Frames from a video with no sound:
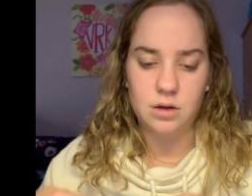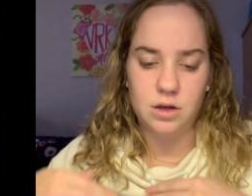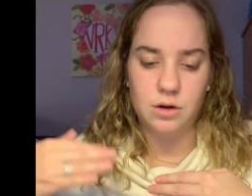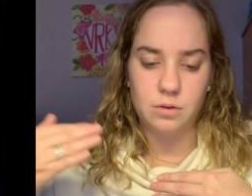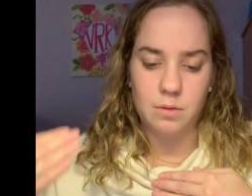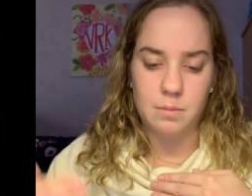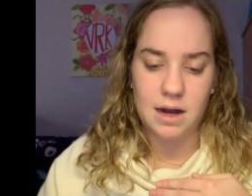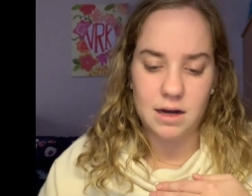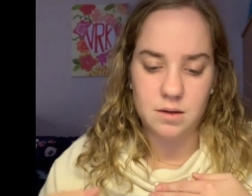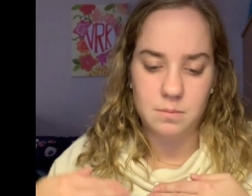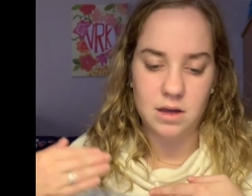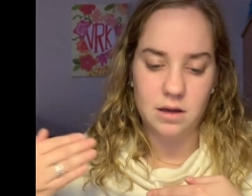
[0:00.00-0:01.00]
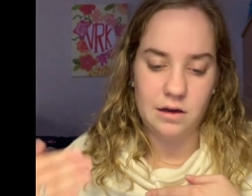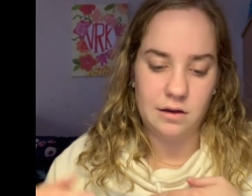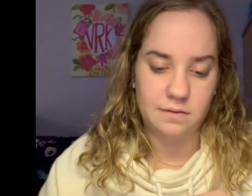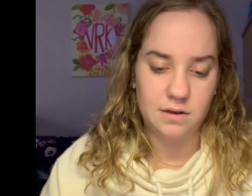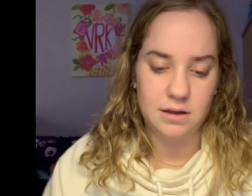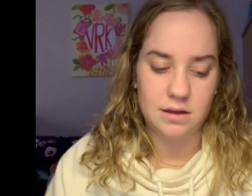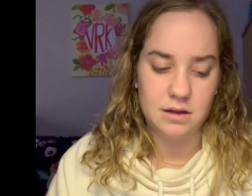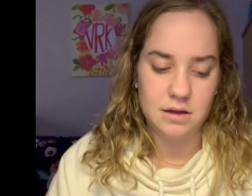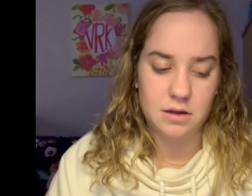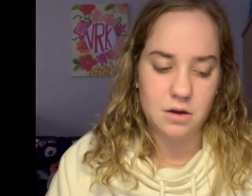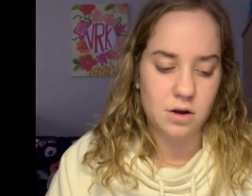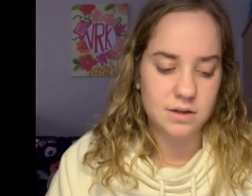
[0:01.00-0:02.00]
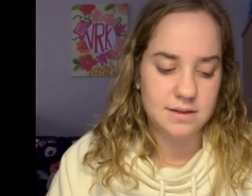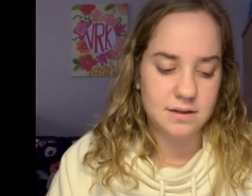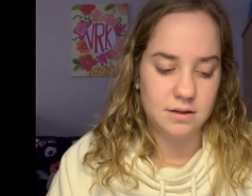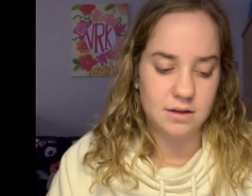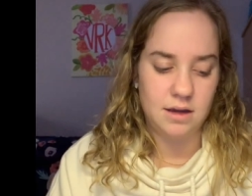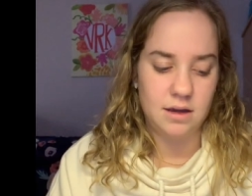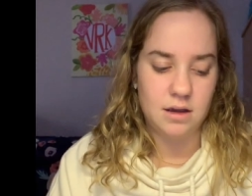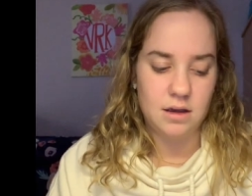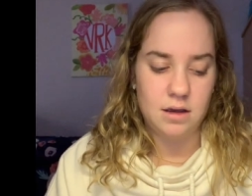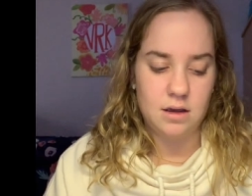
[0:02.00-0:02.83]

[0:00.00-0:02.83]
you know, reminded me of and constantly